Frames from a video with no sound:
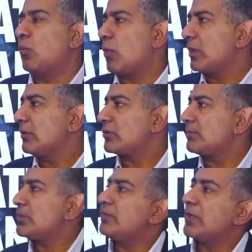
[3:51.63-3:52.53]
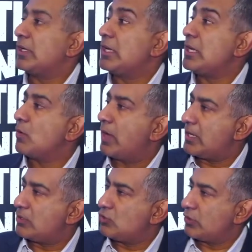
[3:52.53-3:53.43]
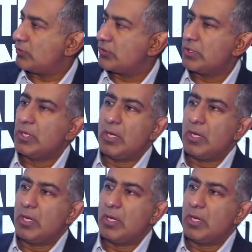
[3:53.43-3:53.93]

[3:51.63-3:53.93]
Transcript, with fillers: what are the specific neoantigens,